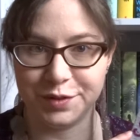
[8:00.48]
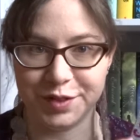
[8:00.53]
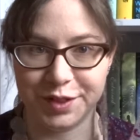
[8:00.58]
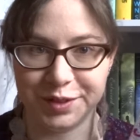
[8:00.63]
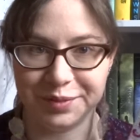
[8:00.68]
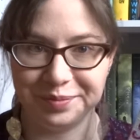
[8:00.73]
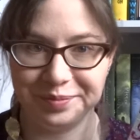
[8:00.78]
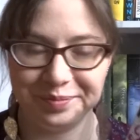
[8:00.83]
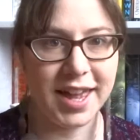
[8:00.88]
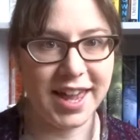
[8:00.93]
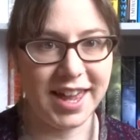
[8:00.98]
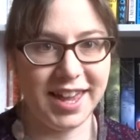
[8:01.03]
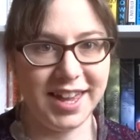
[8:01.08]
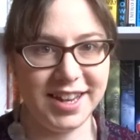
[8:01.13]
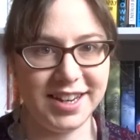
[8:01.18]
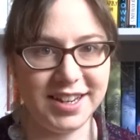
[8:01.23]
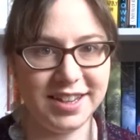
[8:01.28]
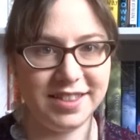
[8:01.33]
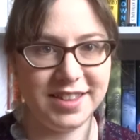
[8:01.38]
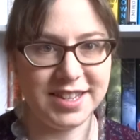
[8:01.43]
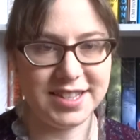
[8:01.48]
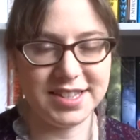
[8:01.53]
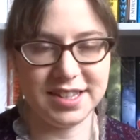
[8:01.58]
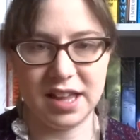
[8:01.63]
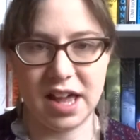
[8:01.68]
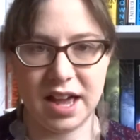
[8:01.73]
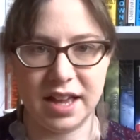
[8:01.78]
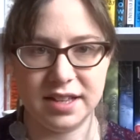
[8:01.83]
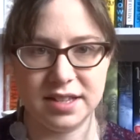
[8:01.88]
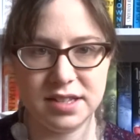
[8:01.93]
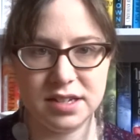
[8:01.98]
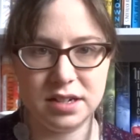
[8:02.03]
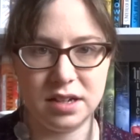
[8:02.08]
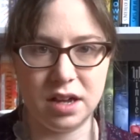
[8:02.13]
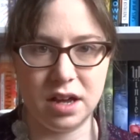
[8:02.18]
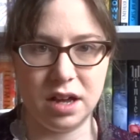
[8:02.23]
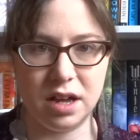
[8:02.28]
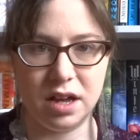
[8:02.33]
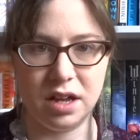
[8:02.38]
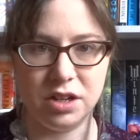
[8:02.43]
far. And this last
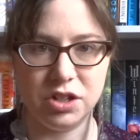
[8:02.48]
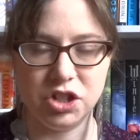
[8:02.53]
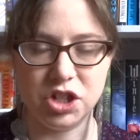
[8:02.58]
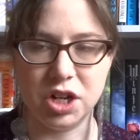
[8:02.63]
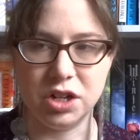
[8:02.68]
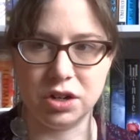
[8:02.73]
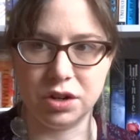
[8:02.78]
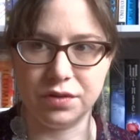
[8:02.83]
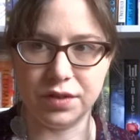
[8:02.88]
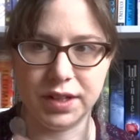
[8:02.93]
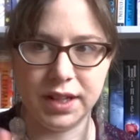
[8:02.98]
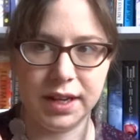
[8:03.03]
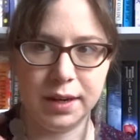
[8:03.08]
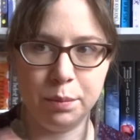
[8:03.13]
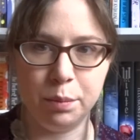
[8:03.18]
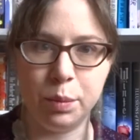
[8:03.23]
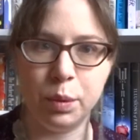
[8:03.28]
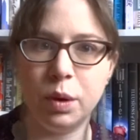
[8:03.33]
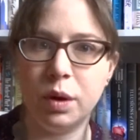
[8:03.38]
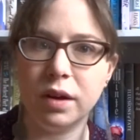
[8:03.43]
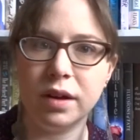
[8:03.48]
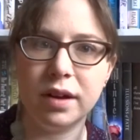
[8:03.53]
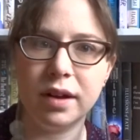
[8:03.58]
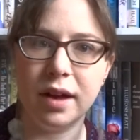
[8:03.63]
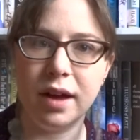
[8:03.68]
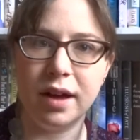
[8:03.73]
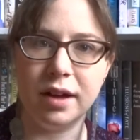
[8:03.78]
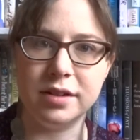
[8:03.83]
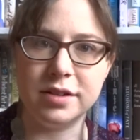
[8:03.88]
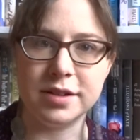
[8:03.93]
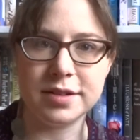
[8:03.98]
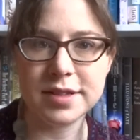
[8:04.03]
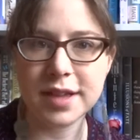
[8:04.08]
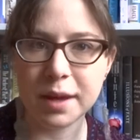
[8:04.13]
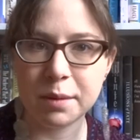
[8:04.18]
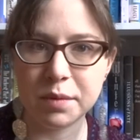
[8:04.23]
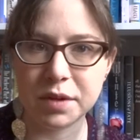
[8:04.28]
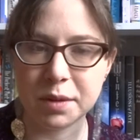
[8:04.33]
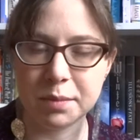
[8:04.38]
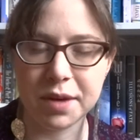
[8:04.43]
uh, gender-related book uh, just
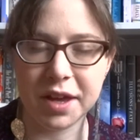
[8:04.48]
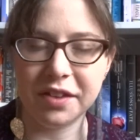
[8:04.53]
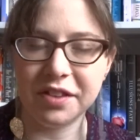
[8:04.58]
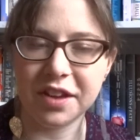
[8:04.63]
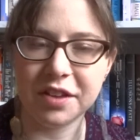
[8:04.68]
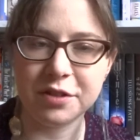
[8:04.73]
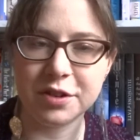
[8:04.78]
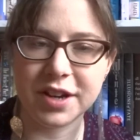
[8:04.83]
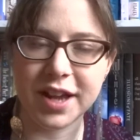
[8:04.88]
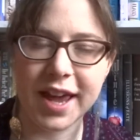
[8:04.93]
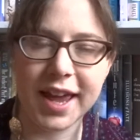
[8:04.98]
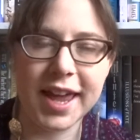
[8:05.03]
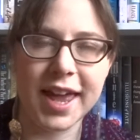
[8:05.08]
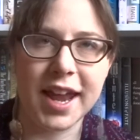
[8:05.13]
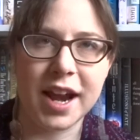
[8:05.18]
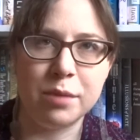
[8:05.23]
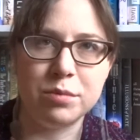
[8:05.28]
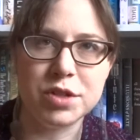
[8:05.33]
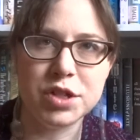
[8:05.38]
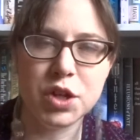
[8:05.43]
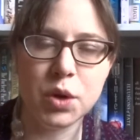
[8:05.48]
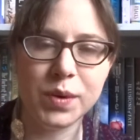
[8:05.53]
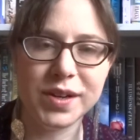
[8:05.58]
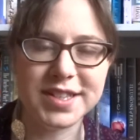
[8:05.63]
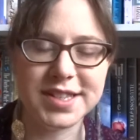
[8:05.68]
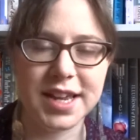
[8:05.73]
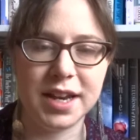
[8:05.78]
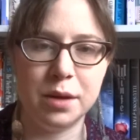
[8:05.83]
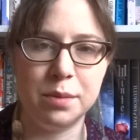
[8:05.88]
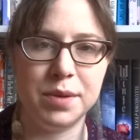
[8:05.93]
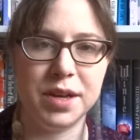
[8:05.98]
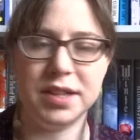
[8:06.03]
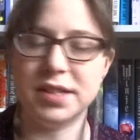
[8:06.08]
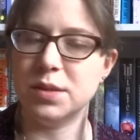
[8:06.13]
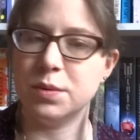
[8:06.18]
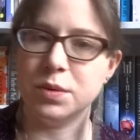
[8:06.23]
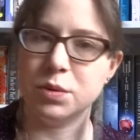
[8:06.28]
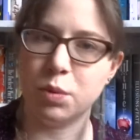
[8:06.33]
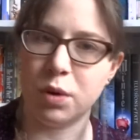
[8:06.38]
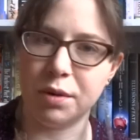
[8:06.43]
came in the mail the other day, and I'm so excited
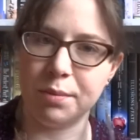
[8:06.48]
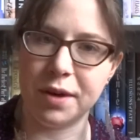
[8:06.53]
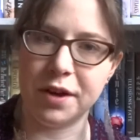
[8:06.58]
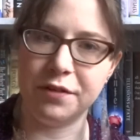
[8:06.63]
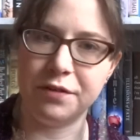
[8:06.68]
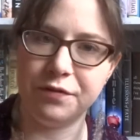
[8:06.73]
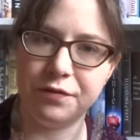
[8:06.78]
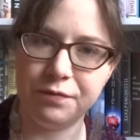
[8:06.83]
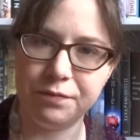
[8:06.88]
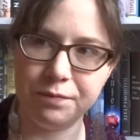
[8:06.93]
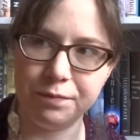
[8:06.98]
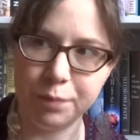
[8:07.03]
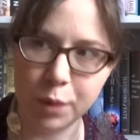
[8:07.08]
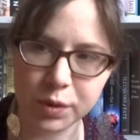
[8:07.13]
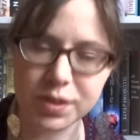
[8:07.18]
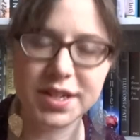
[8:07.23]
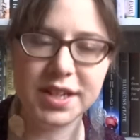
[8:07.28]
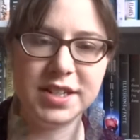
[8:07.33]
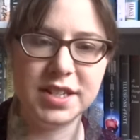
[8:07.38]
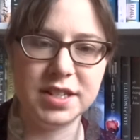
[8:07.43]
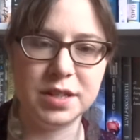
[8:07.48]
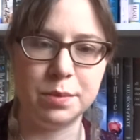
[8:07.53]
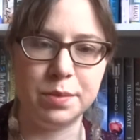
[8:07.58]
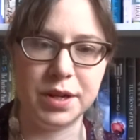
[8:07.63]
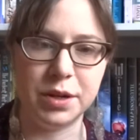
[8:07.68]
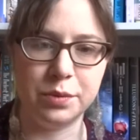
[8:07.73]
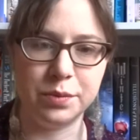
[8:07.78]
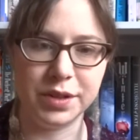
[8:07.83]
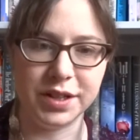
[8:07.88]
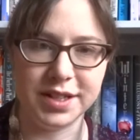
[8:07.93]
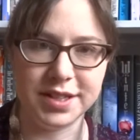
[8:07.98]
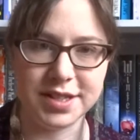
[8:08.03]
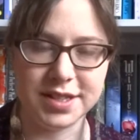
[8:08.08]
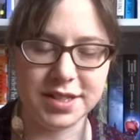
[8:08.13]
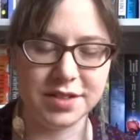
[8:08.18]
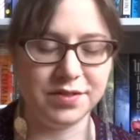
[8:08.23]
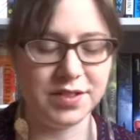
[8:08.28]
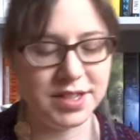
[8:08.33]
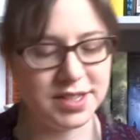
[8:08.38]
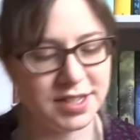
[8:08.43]
because it was one of my most anticipated
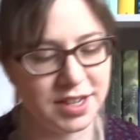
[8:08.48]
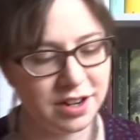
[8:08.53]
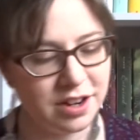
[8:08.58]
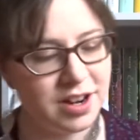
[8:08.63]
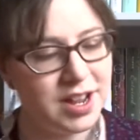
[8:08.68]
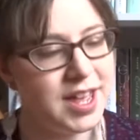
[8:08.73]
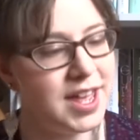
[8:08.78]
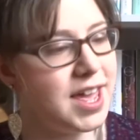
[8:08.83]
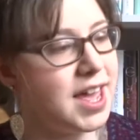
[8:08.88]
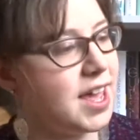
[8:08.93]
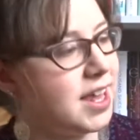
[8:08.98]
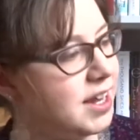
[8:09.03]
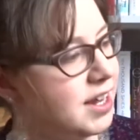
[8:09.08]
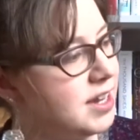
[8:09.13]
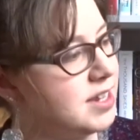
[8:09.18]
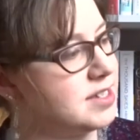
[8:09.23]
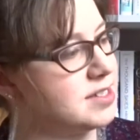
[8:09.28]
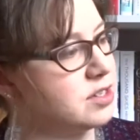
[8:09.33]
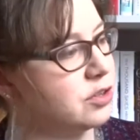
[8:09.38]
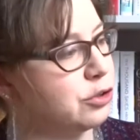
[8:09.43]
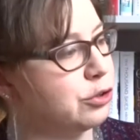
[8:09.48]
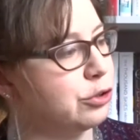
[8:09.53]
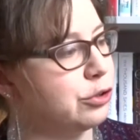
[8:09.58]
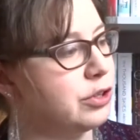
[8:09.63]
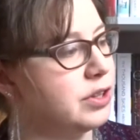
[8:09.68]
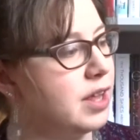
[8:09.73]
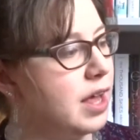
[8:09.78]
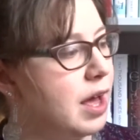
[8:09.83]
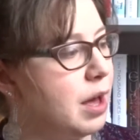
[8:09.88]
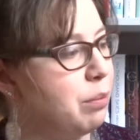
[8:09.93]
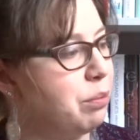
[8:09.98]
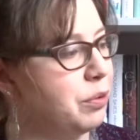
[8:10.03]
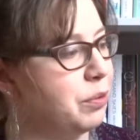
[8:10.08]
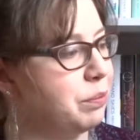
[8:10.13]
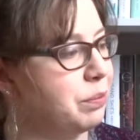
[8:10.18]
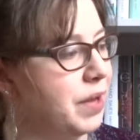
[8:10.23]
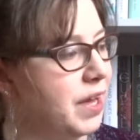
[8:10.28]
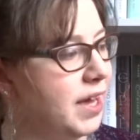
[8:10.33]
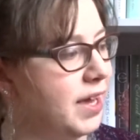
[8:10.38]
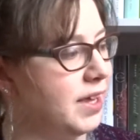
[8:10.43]
releases of this year, and it is Girl Up
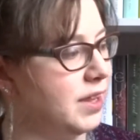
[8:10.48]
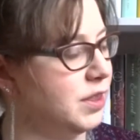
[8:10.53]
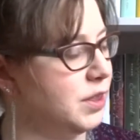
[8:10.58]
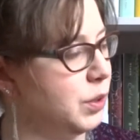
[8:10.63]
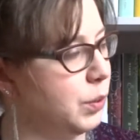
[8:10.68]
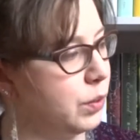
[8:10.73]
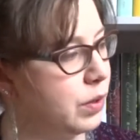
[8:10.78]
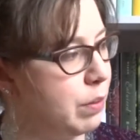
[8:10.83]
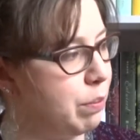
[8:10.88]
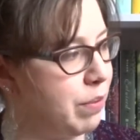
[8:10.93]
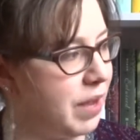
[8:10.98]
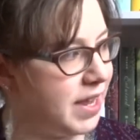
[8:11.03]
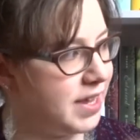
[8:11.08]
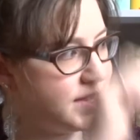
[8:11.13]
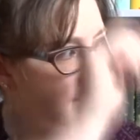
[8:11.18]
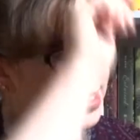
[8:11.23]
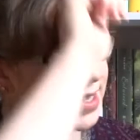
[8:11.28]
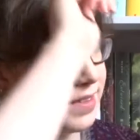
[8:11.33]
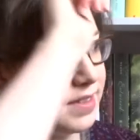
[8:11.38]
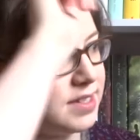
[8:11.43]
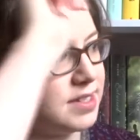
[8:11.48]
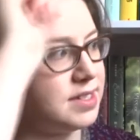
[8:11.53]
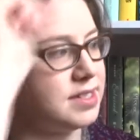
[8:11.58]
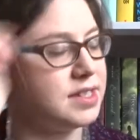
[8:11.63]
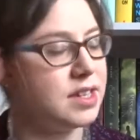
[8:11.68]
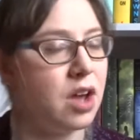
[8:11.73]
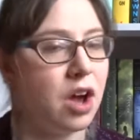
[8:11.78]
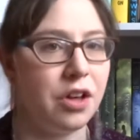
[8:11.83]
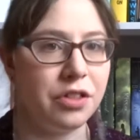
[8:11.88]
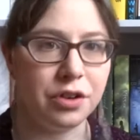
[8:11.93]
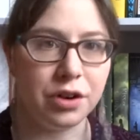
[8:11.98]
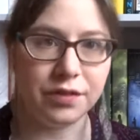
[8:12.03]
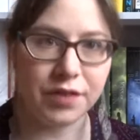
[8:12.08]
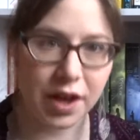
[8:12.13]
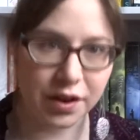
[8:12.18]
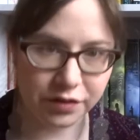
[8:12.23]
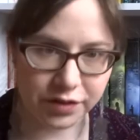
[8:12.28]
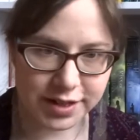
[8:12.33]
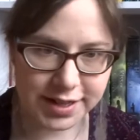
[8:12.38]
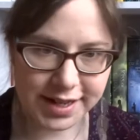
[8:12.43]
by Laura Bates. This is the author of
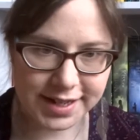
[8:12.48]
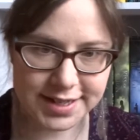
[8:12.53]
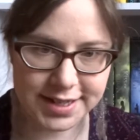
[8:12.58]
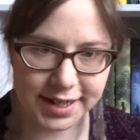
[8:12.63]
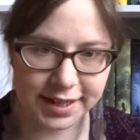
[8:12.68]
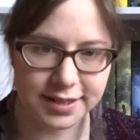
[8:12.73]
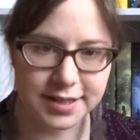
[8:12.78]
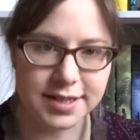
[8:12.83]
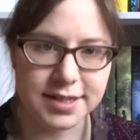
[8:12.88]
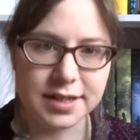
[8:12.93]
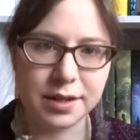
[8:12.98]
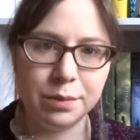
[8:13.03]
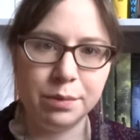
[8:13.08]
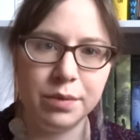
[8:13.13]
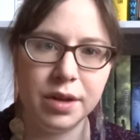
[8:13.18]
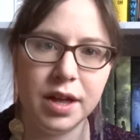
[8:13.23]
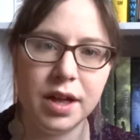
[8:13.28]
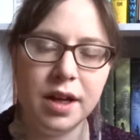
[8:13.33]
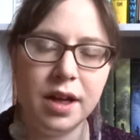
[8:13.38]
Everyday Sexism,